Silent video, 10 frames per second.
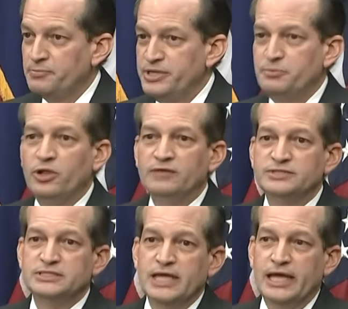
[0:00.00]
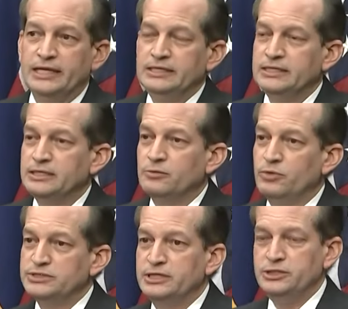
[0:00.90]
people have said,
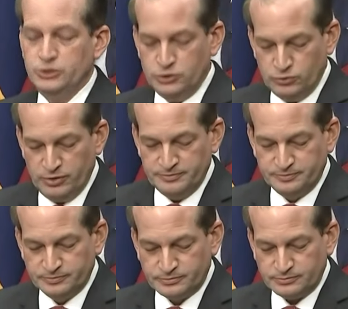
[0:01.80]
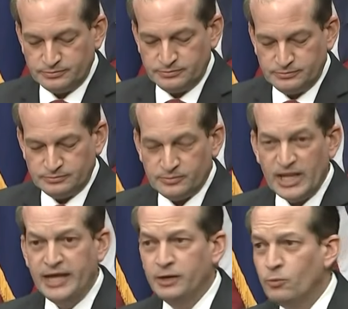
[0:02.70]
was unusual.
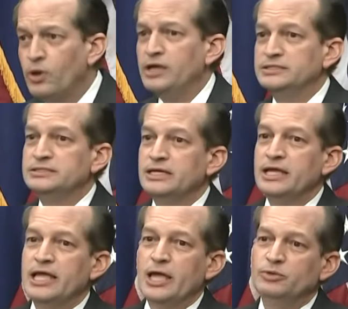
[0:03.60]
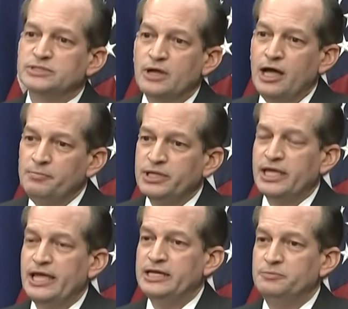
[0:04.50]
And it was. It was
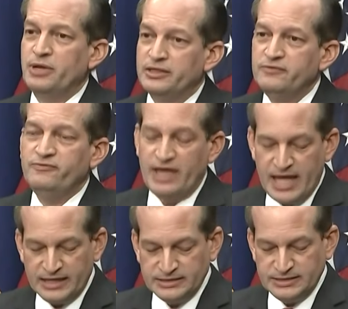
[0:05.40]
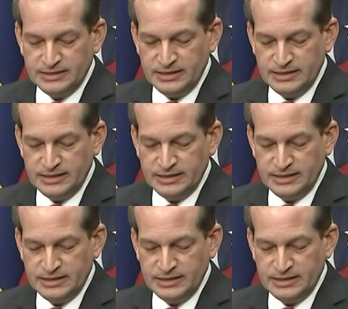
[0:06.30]
complicated by the fact